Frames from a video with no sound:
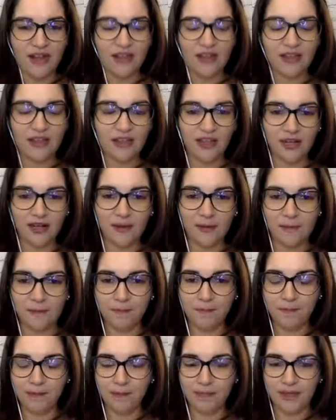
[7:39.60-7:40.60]
going to
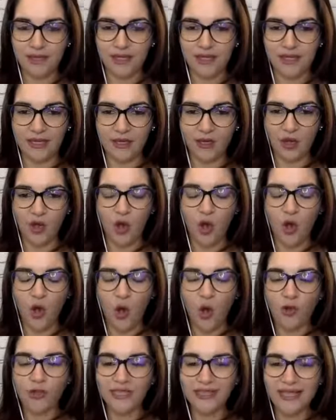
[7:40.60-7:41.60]
be
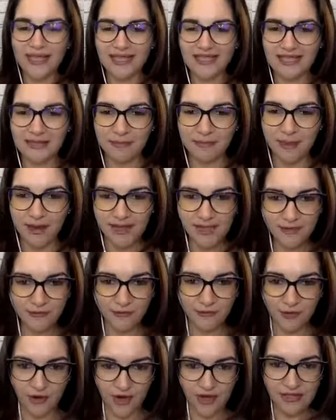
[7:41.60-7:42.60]
holding that space
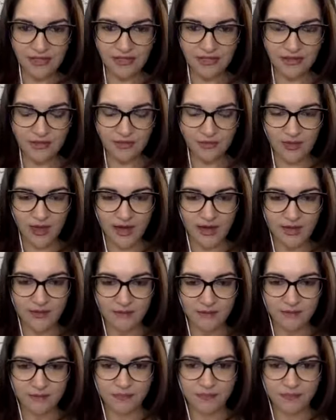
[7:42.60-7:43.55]
for us, right,